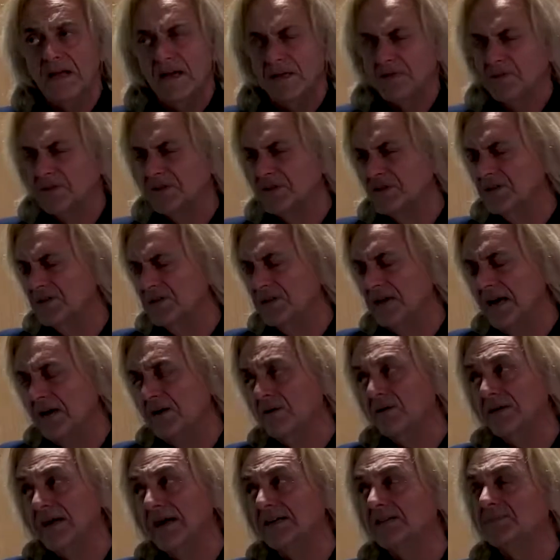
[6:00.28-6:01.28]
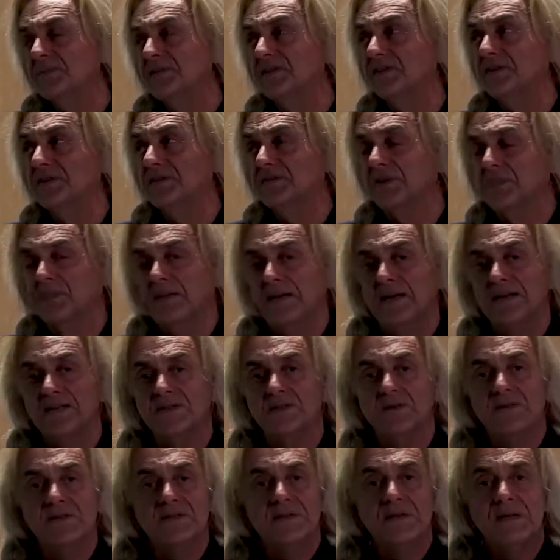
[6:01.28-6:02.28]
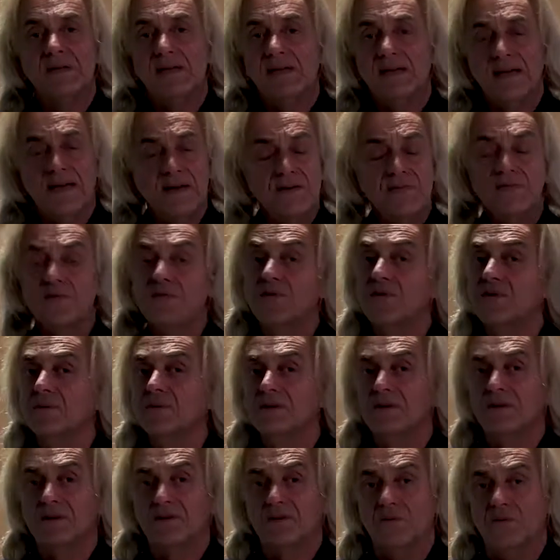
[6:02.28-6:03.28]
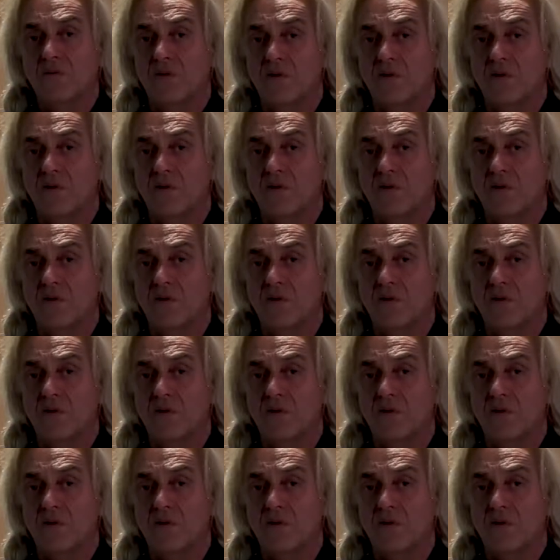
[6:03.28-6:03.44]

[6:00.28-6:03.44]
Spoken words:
It was just the whole atmosphere of the place was informal and